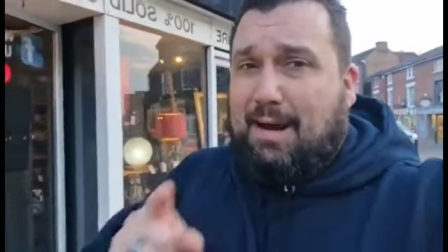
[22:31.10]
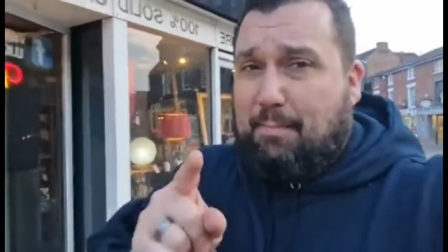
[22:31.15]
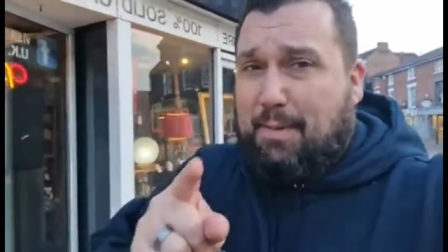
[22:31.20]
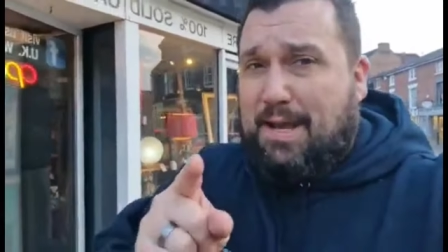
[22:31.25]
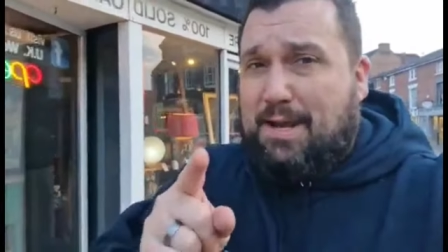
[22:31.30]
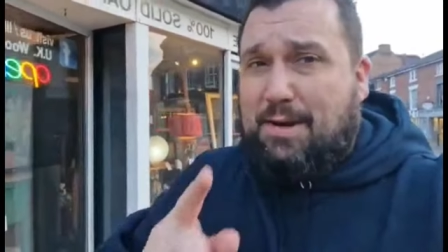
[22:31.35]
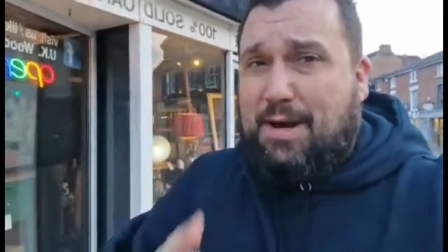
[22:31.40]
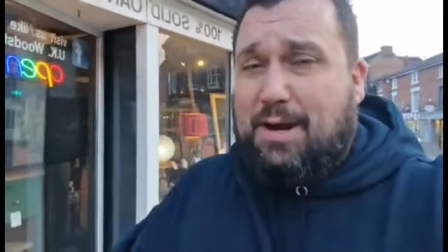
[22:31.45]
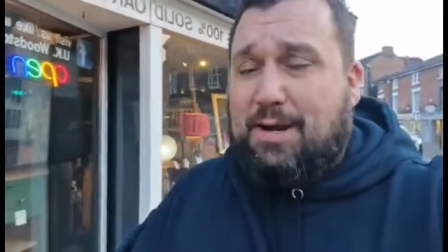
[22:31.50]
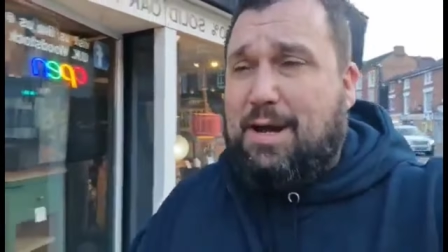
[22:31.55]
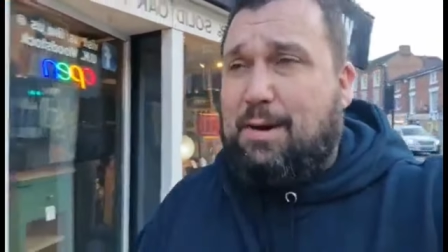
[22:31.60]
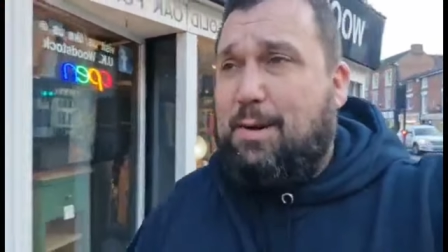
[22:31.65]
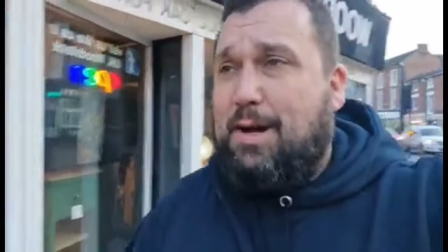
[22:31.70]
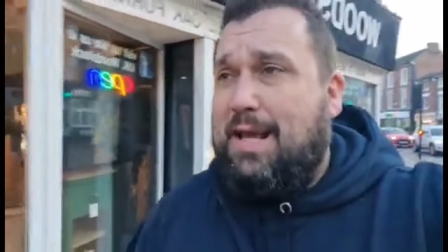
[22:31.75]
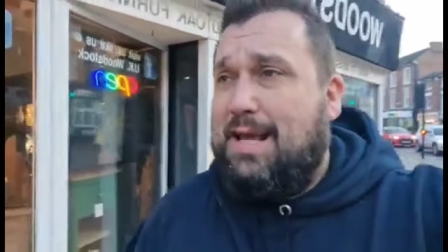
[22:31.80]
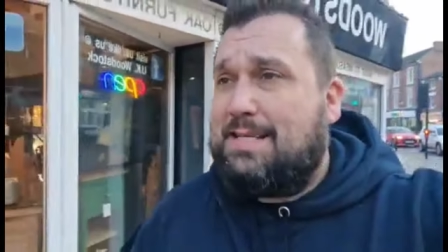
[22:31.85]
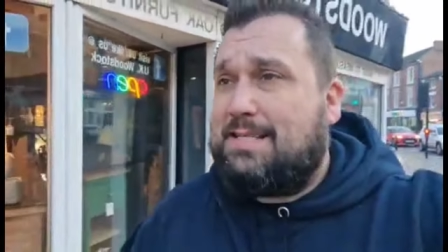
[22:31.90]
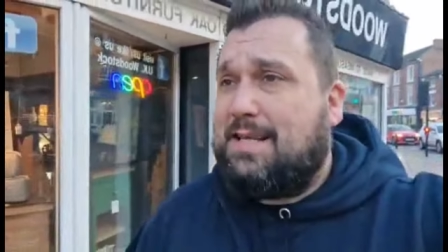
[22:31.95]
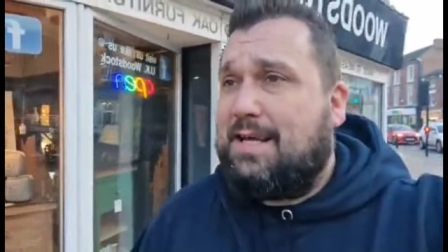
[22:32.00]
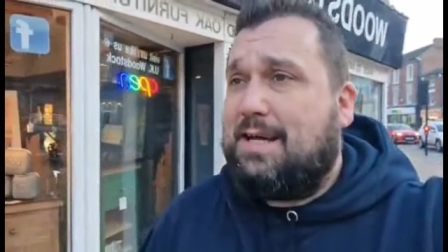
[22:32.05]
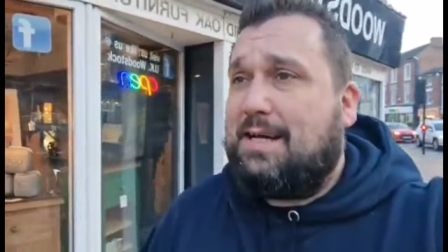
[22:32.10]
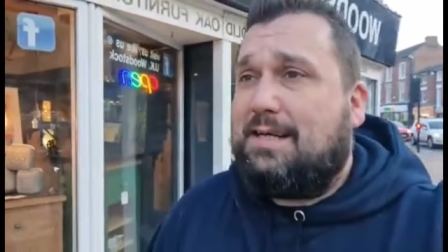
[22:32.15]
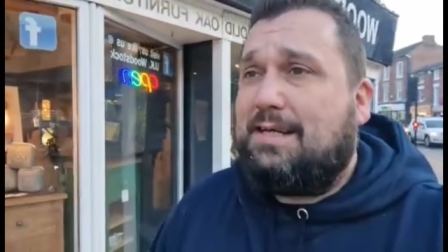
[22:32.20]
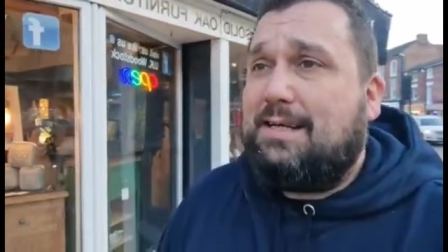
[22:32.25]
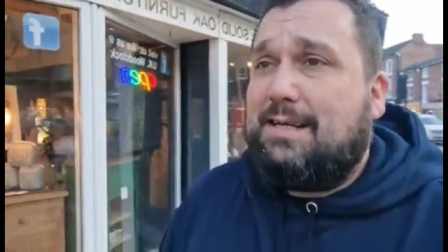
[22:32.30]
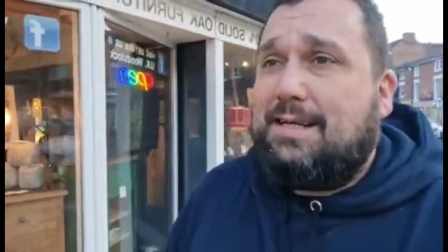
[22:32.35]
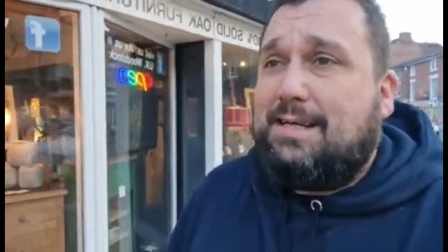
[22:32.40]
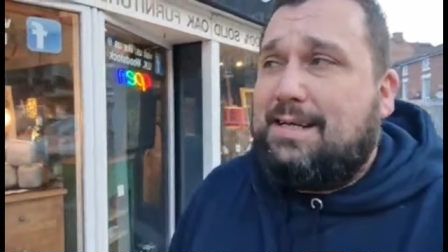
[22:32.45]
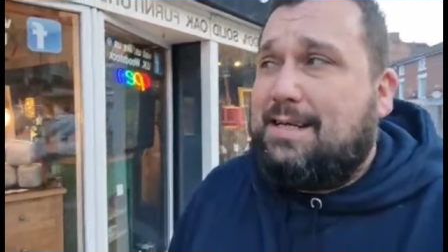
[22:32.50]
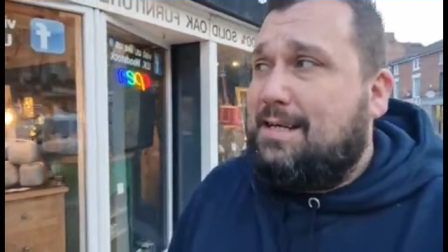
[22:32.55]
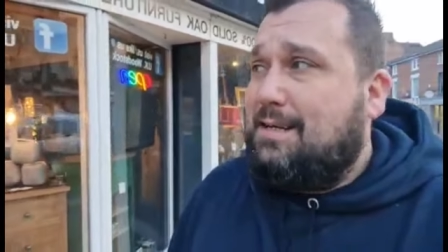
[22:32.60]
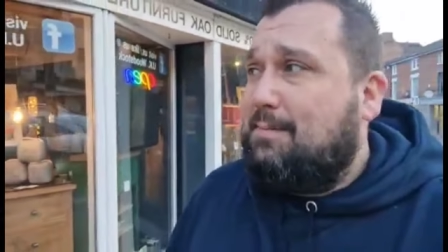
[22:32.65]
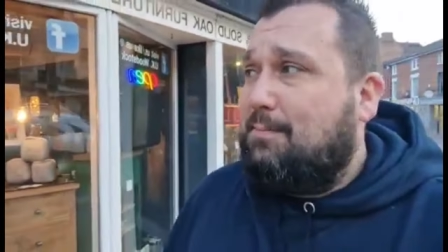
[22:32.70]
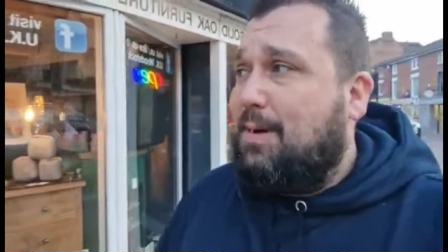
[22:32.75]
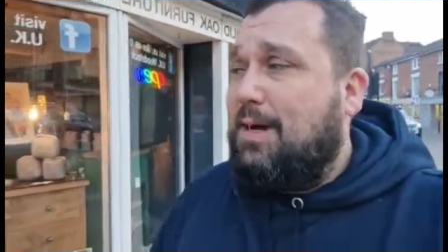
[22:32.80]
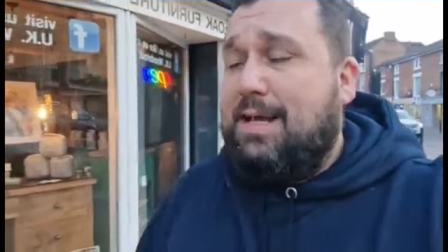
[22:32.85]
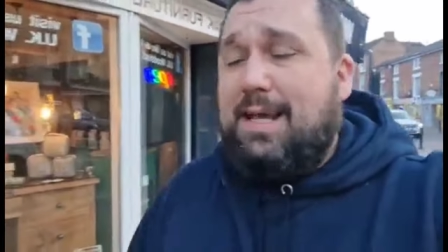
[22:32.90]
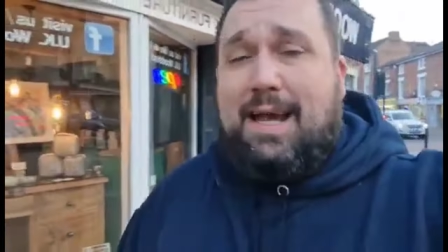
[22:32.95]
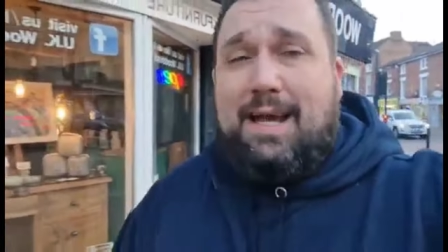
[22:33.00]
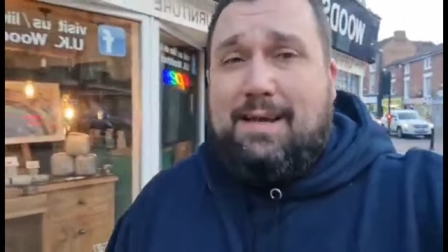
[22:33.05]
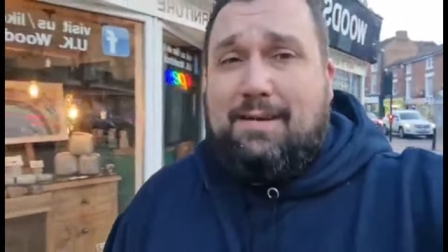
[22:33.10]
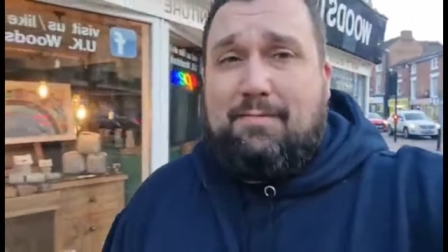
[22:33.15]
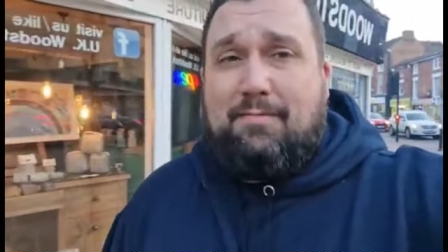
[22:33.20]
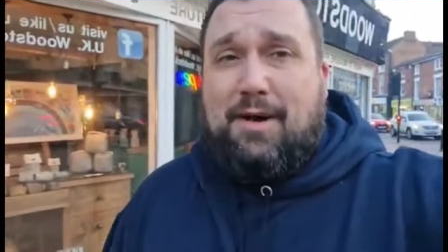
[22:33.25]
Bet you don't know what it is there. But yeah,